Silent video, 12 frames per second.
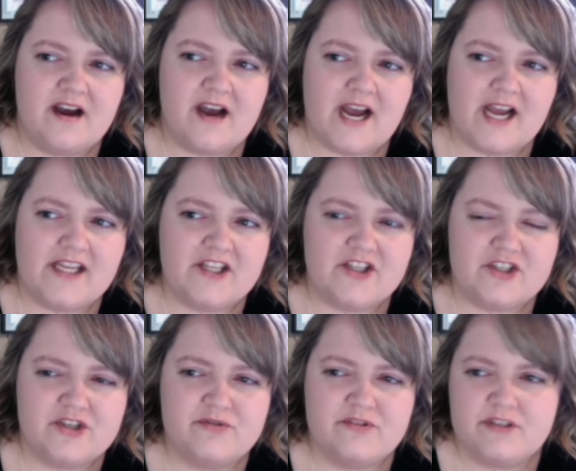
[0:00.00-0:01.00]
I can
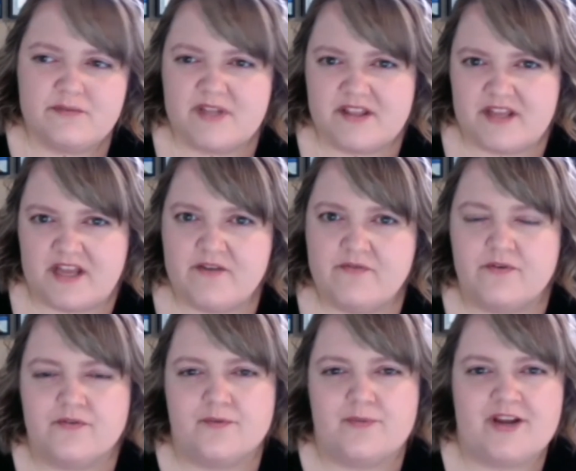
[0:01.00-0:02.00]
choose to be thankful
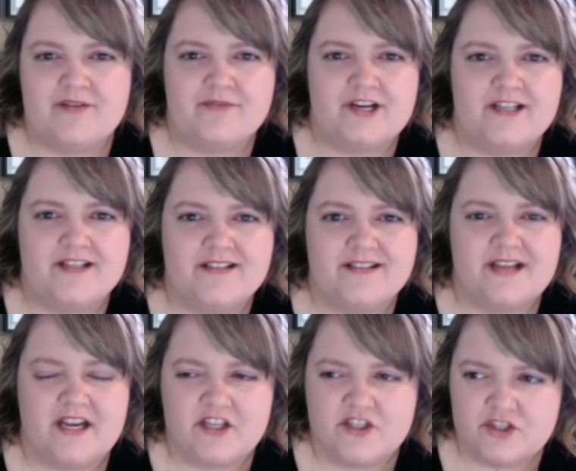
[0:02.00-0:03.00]
for my friends.
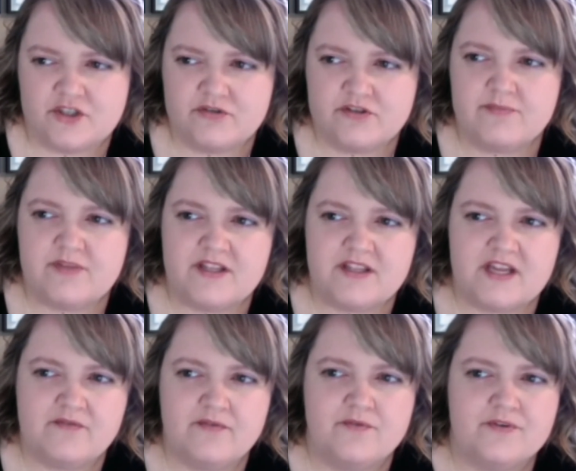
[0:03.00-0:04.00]
I can choose to be
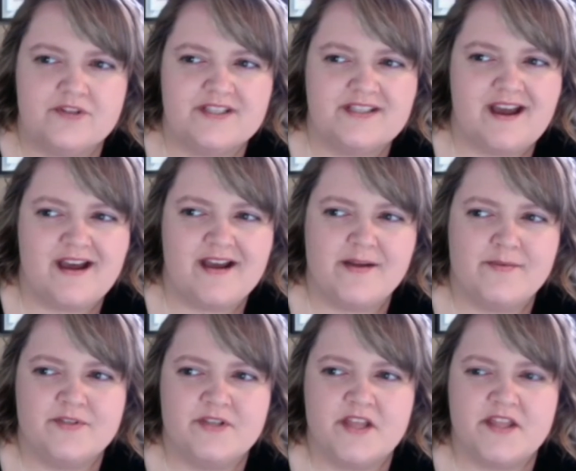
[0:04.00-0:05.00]
thankful for the
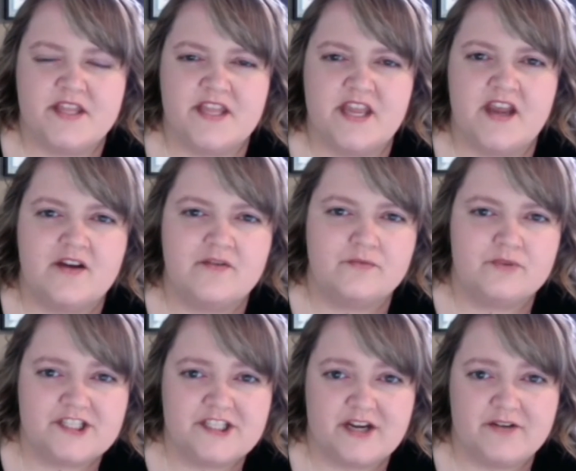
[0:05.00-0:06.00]
times that they have
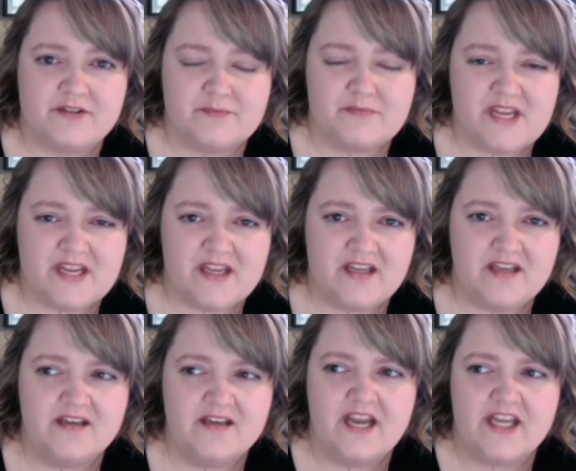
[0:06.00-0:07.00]
reached out to me.
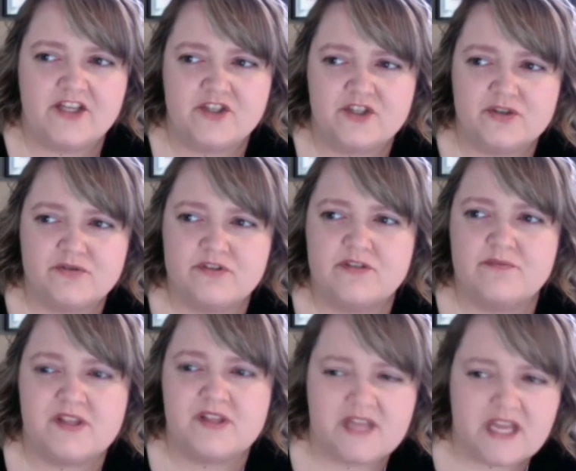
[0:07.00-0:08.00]
I can choose to
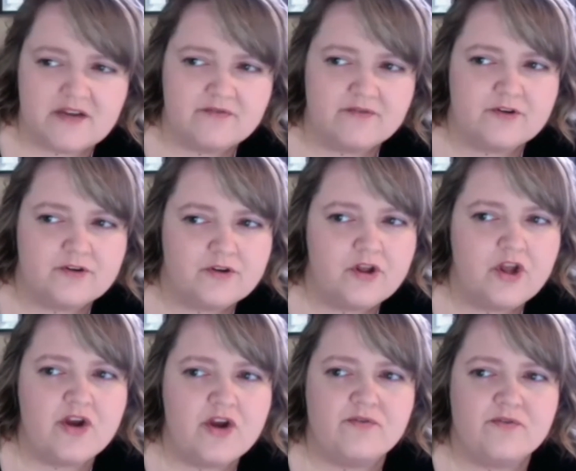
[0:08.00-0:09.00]
be thankful
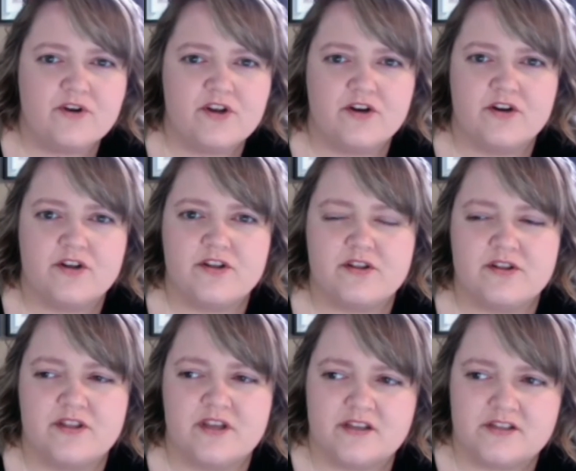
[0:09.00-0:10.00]
for
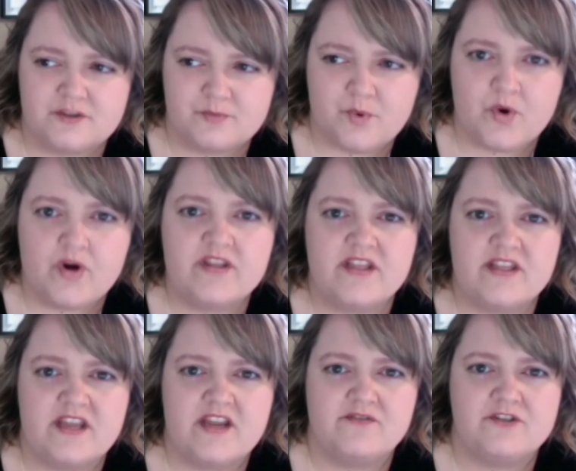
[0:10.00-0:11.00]
the support that
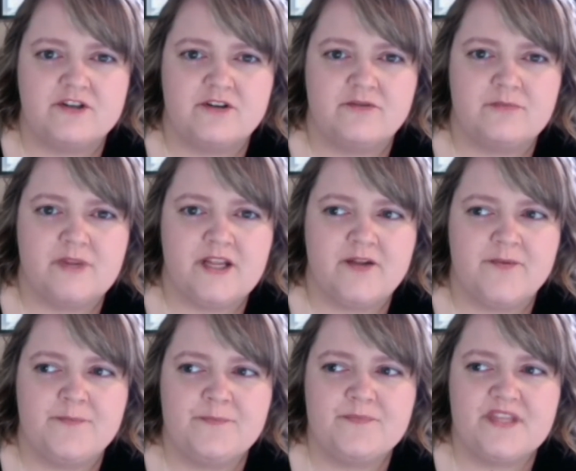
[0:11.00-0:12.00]
they have shown me.
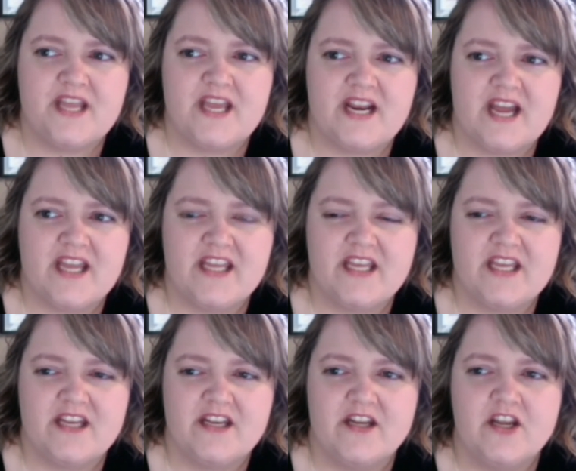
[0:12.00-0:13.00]
And I
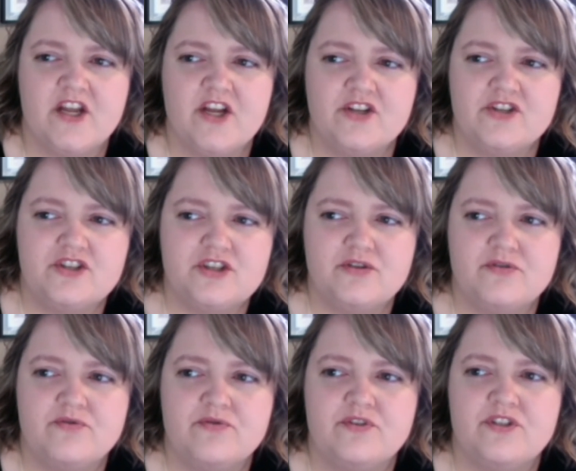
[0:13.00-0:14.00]
can
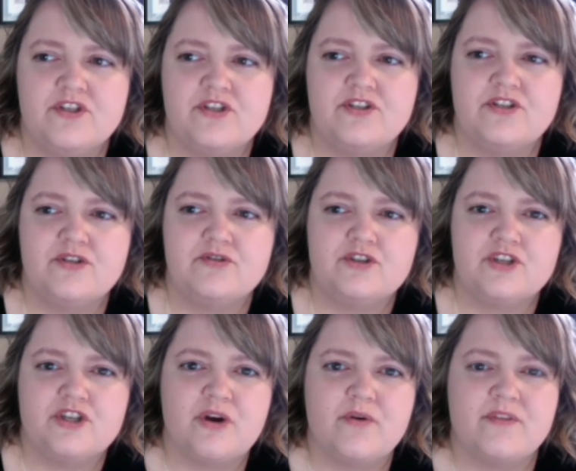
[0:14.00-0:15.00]
choose to
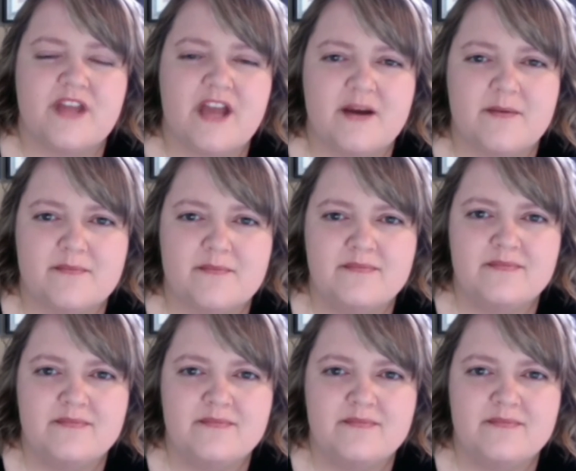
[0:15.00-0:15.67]
show them